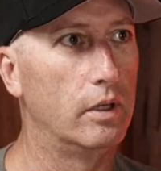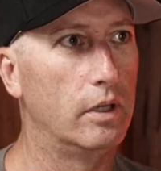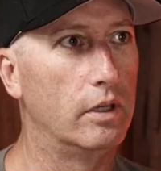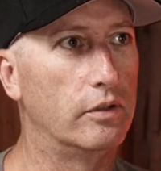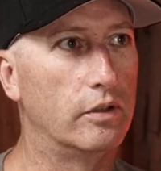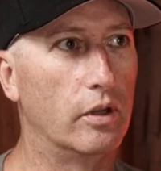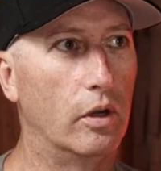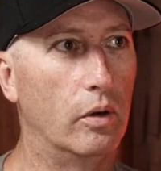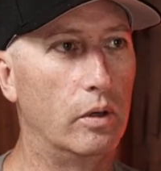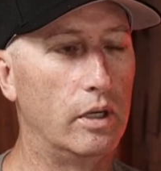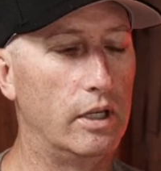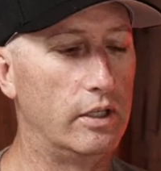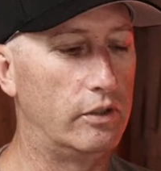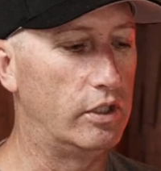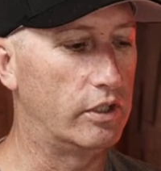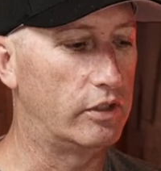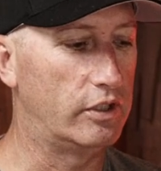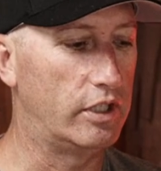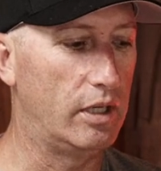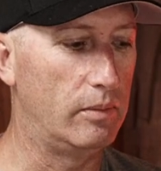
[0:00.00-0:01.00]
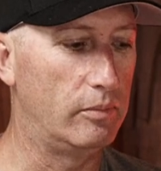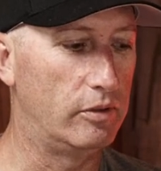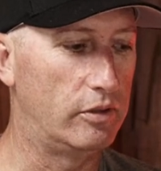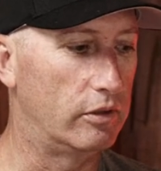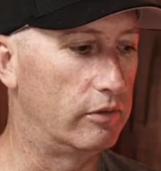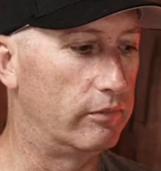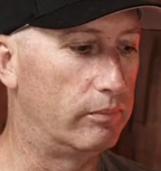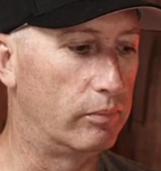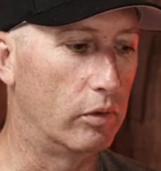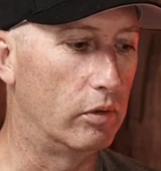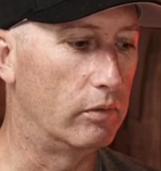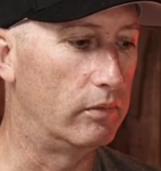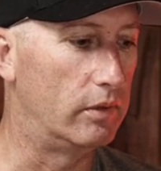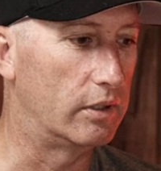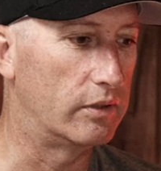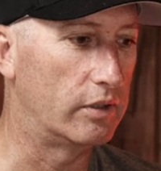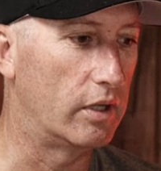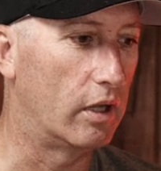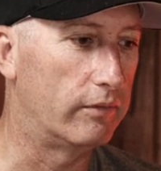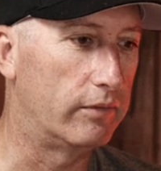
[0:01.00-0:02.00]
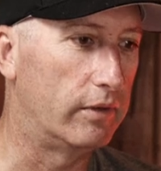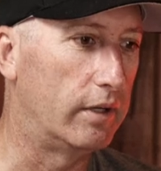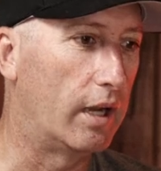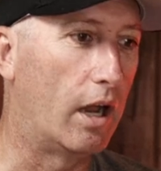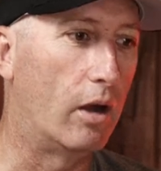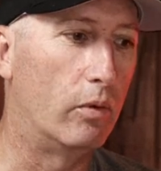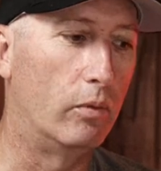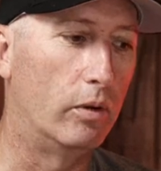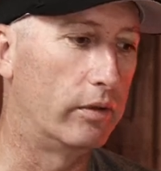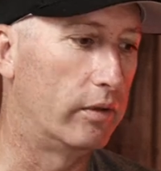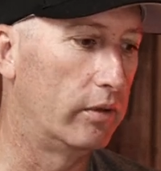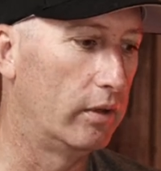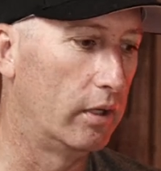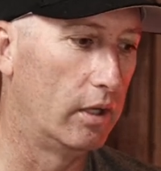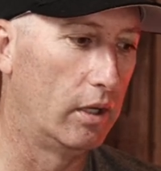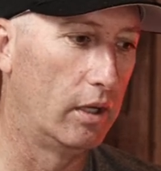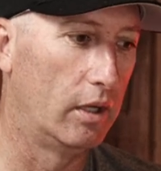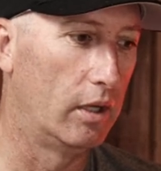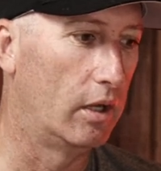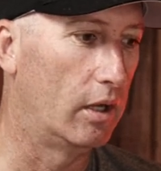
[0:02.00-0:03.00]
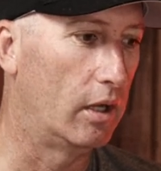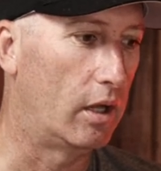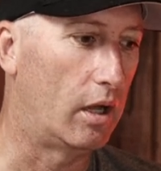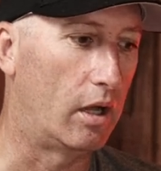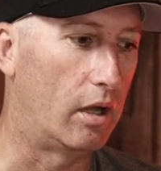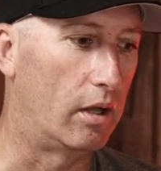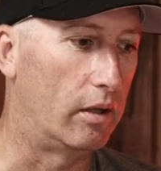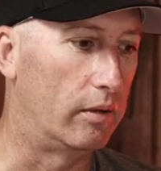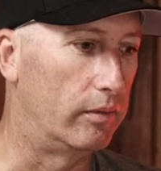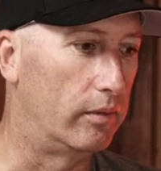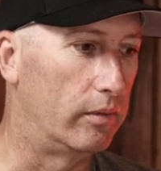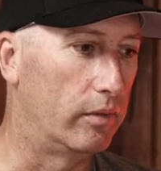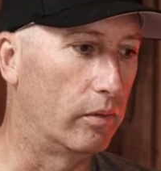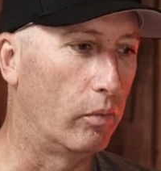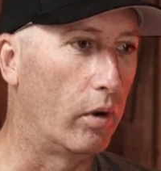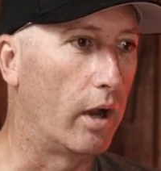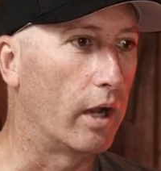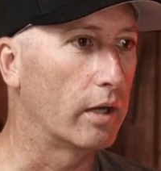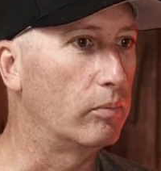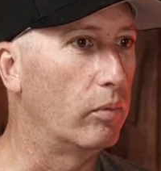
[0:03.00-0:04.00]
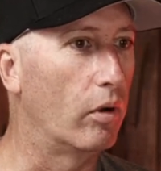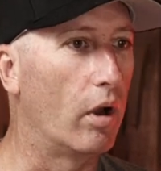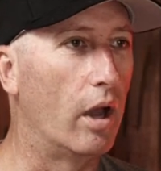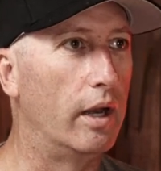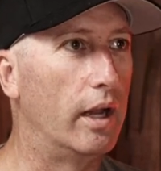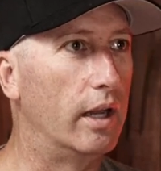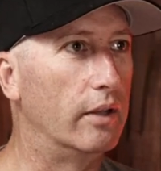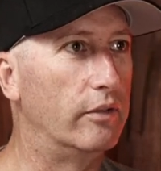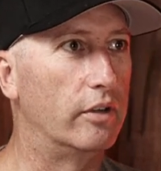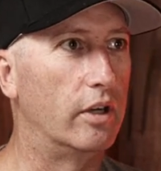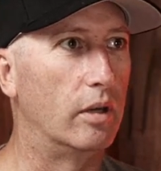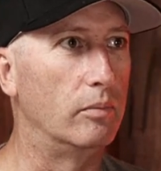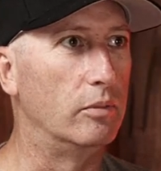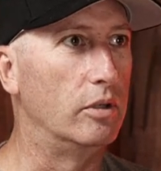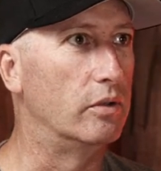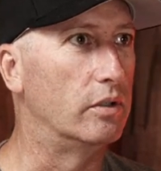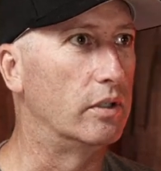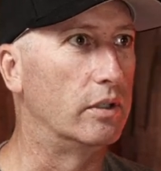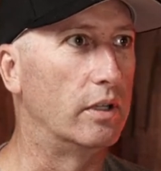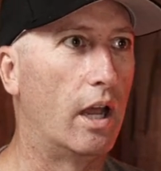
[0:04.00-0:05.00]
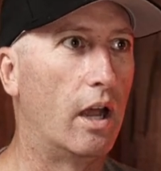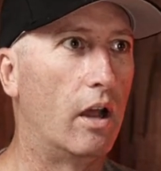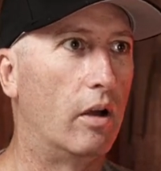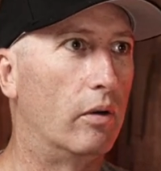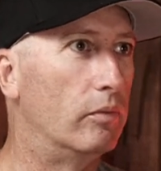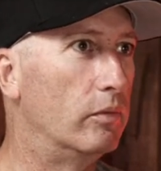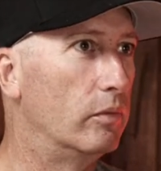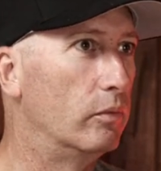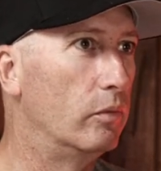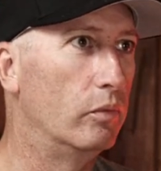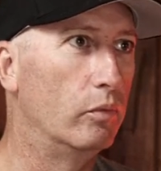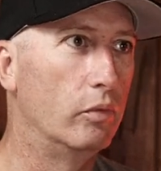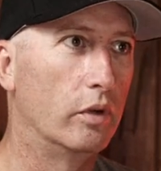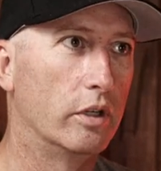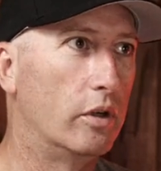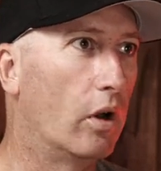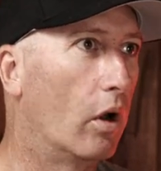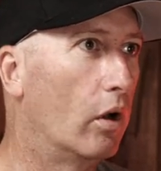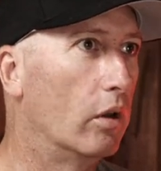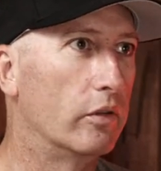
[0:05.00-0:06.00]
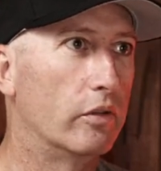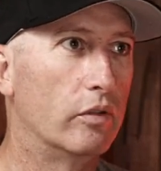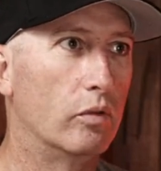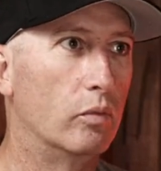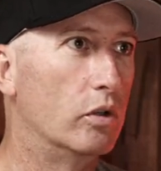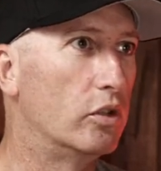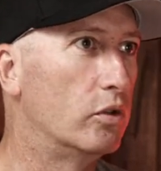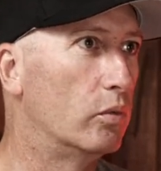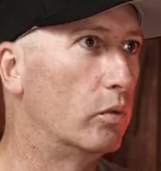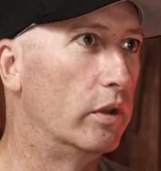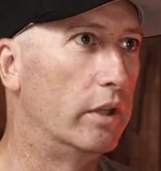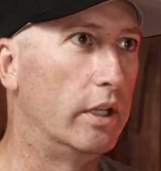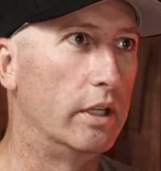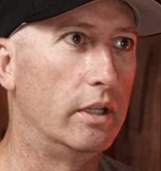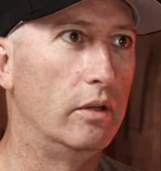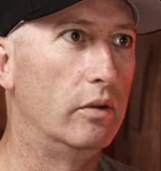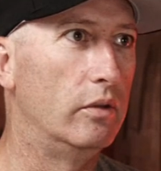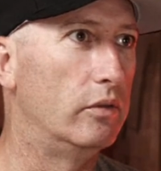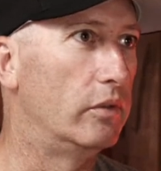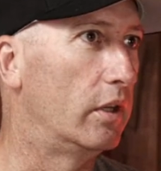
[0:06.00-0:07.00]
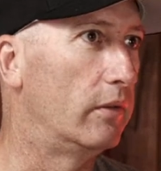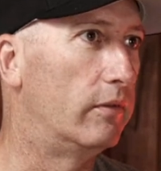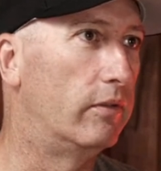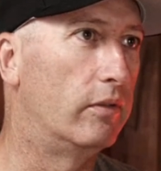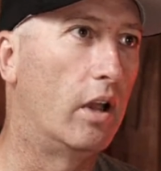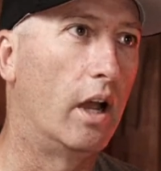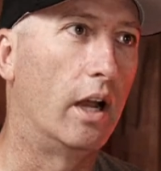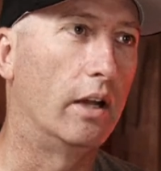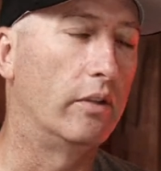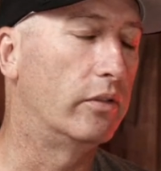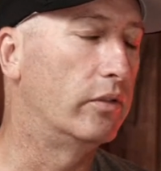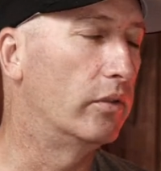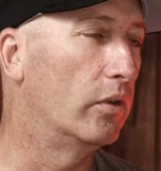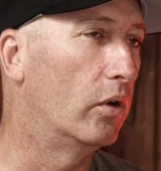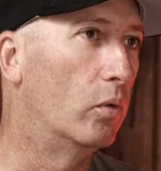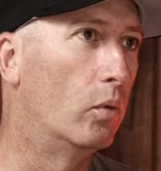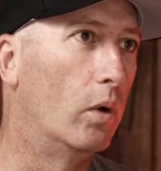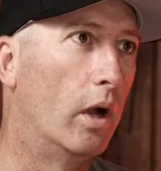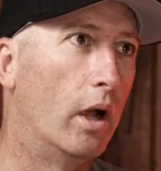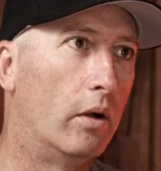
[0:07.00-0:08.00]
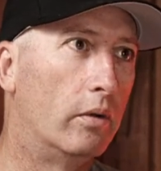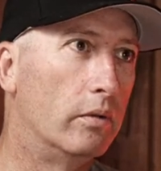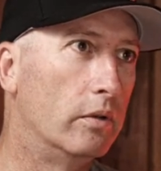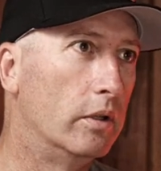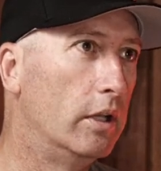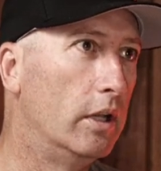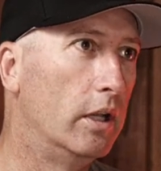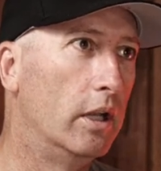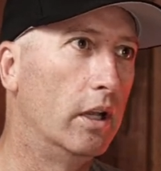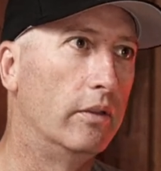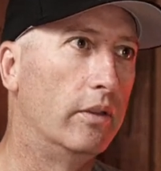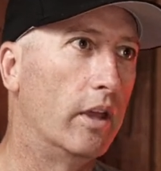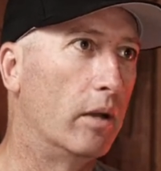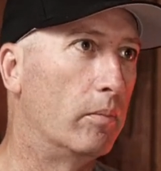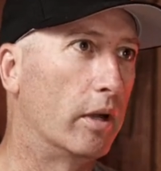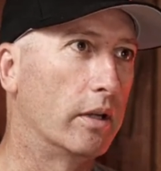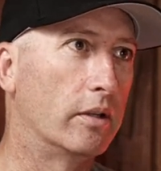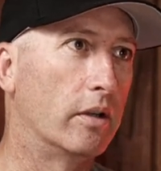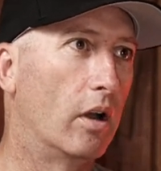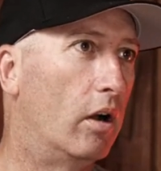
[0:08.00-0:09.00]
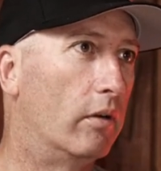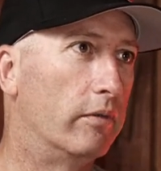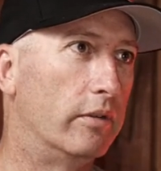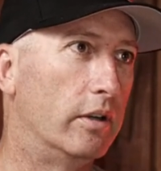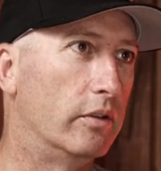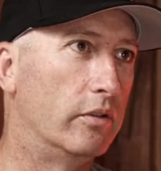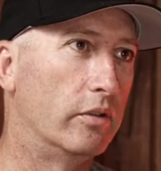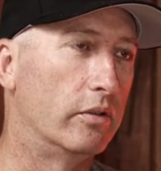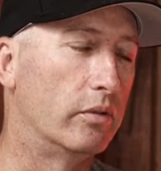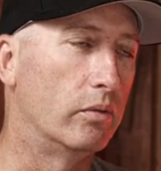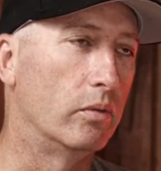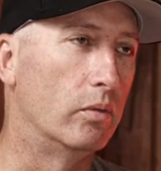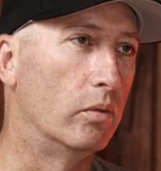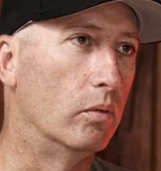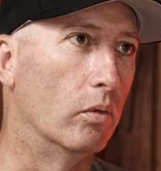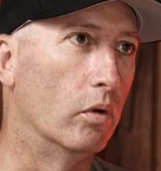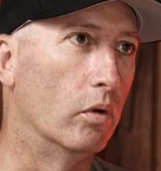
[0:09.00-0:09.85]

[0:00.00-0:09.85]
So it just seems to have proven itself. And now with the rec broadheads that I'm using now, regardless of which one they use, they fly so well that my confidence is through the